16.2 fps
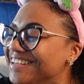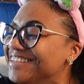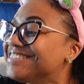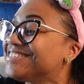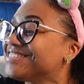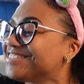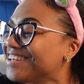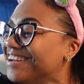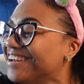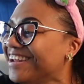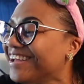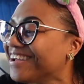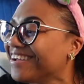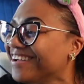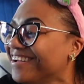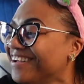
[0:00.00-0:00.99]
Easter
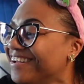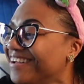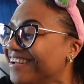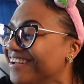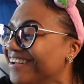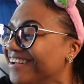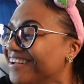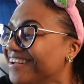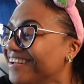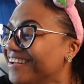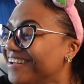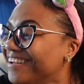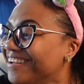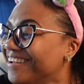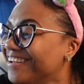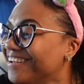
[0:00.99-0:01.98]
Sunday.
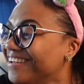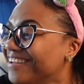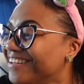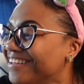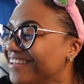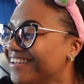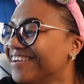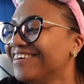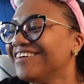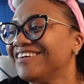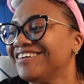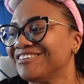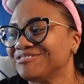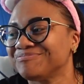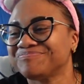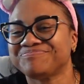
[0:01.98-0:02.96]

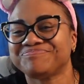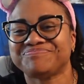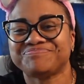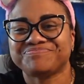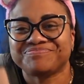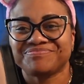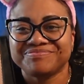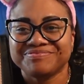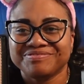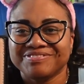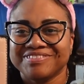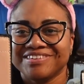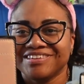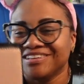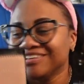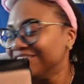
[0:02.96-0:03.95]
Yeah.
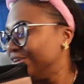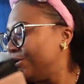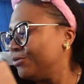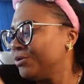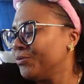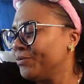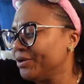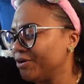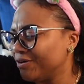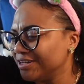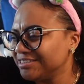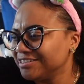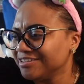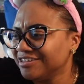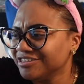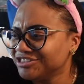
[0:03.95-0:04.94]
Or when we go out
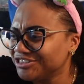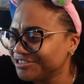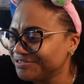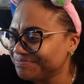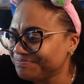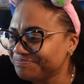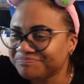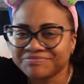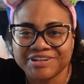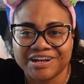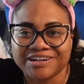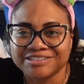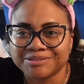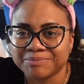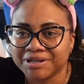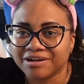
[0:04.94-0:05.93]
to lunch.
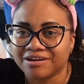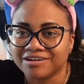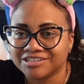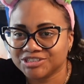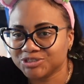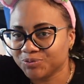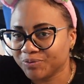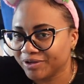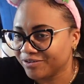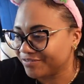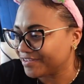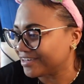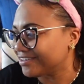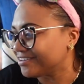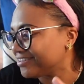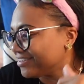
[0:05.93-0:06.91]
talking to my daughter, she way over
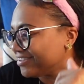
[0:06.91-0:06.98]
there.